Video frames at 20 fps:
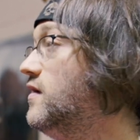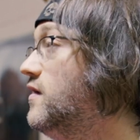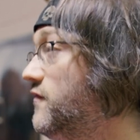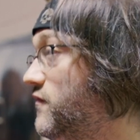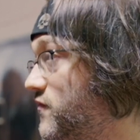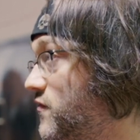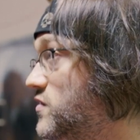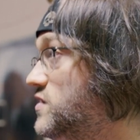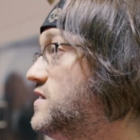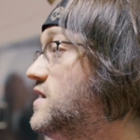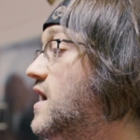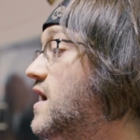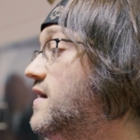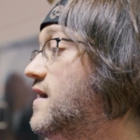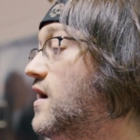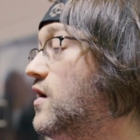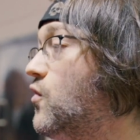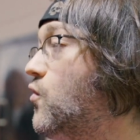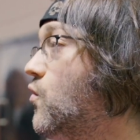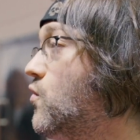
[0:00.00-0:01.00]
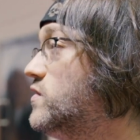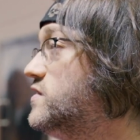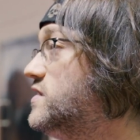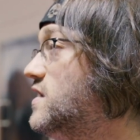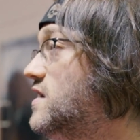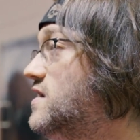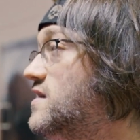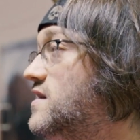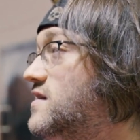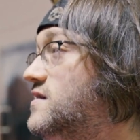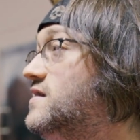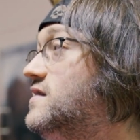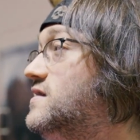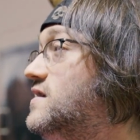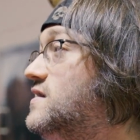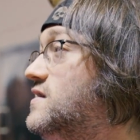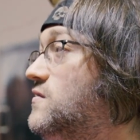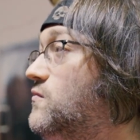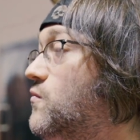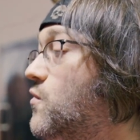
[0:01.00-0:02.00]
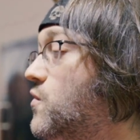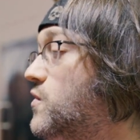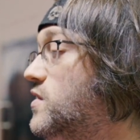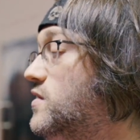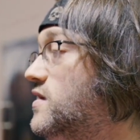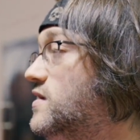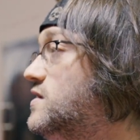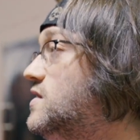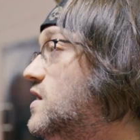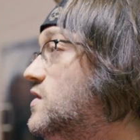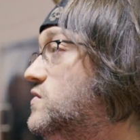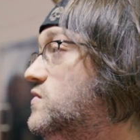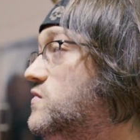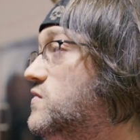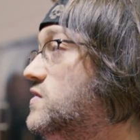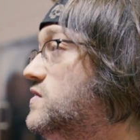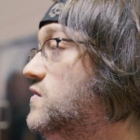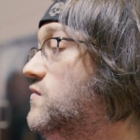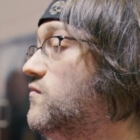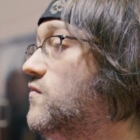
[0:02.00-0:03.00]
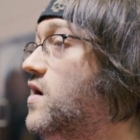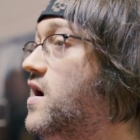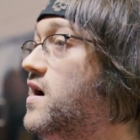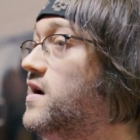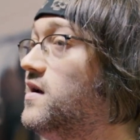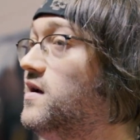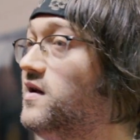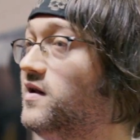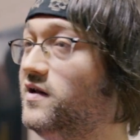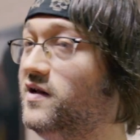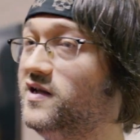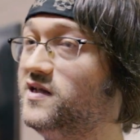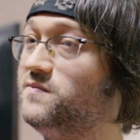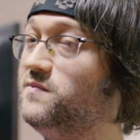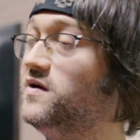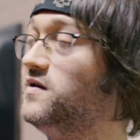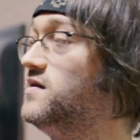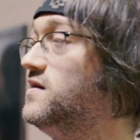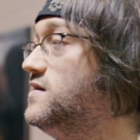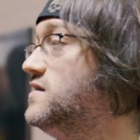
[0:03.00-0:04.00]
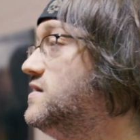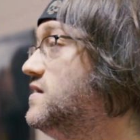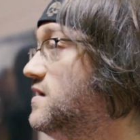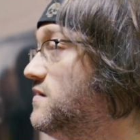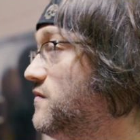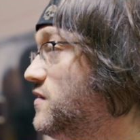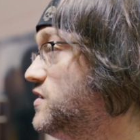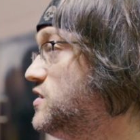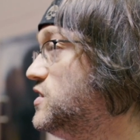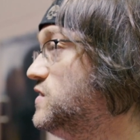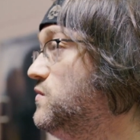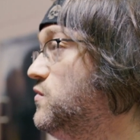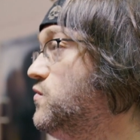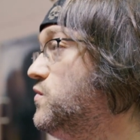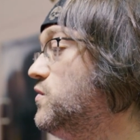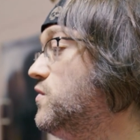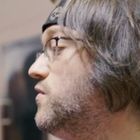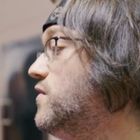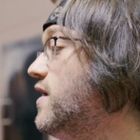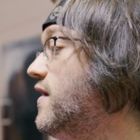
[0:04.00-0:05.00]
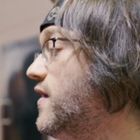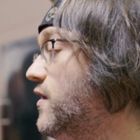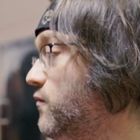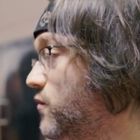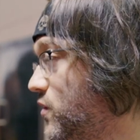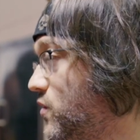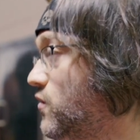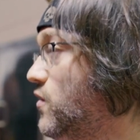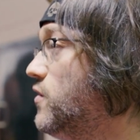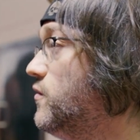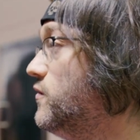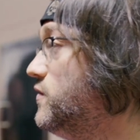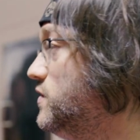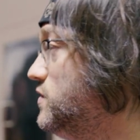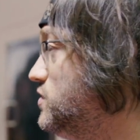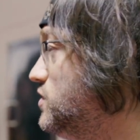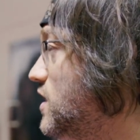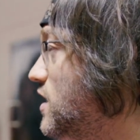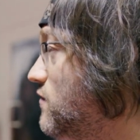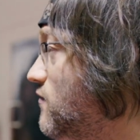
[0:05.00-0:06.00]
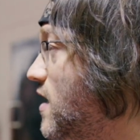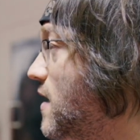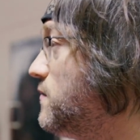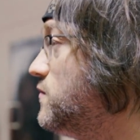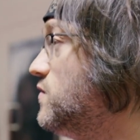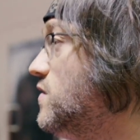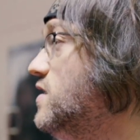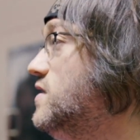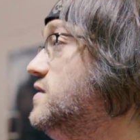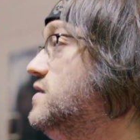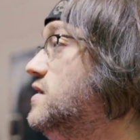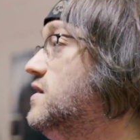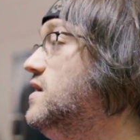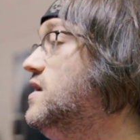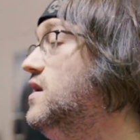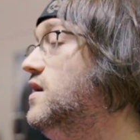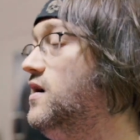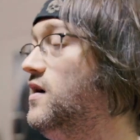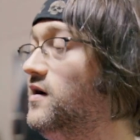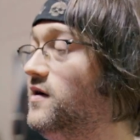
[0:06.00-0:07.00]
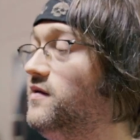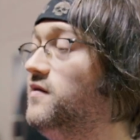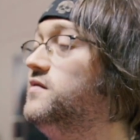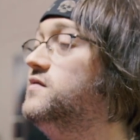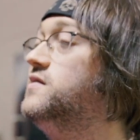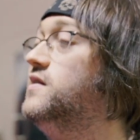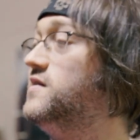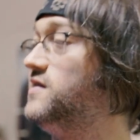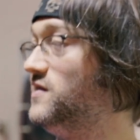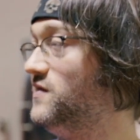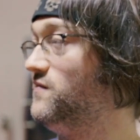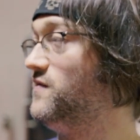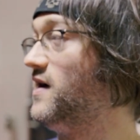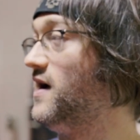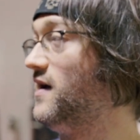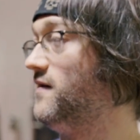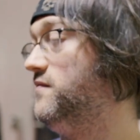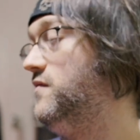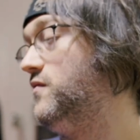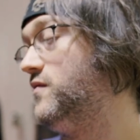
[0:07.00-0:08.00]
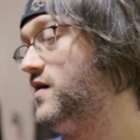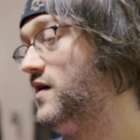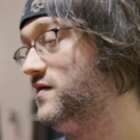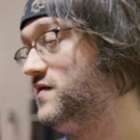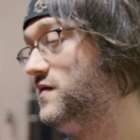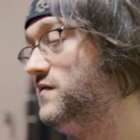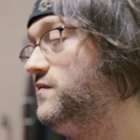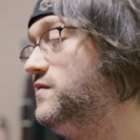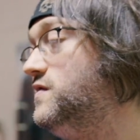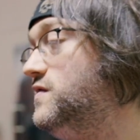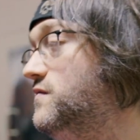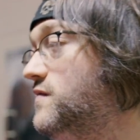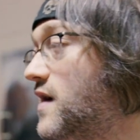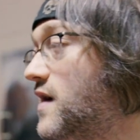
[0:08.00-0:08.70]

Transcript: if we're saying that quartz idea just isn't working, the texture isn't right, let's make this thing much smoother now that we're going with the Jade Raptor idea. So let's do that. So we'll do